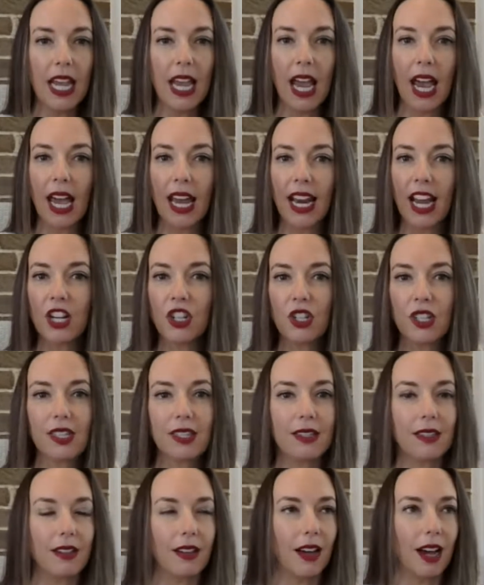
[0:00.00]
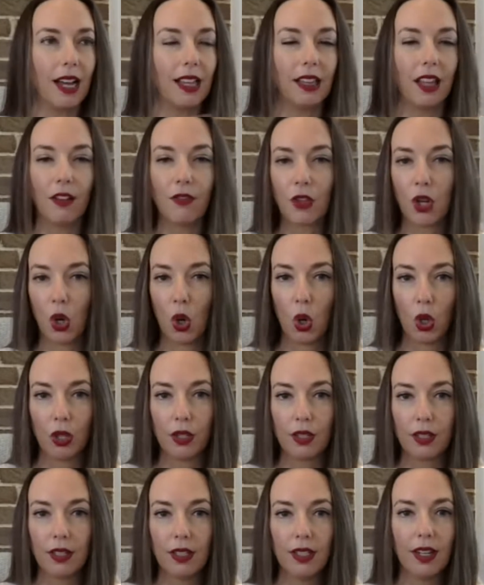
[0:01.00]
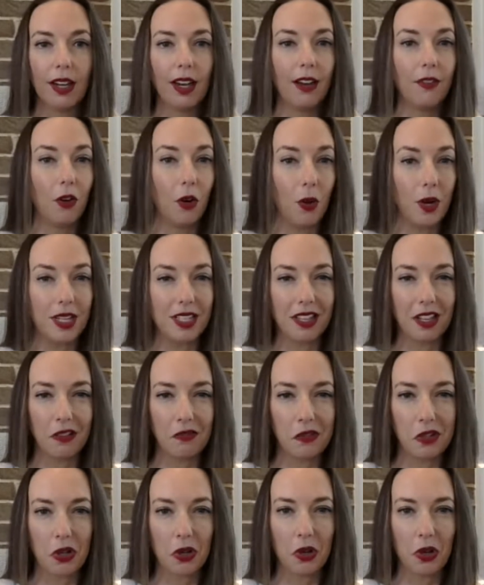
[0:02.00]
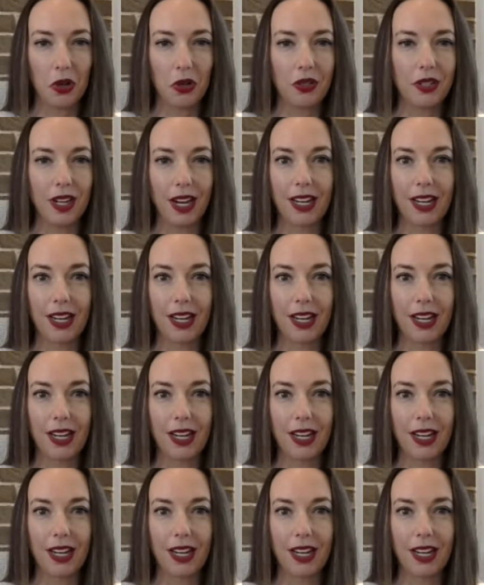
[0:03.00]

And I love gold. I've always loved gold.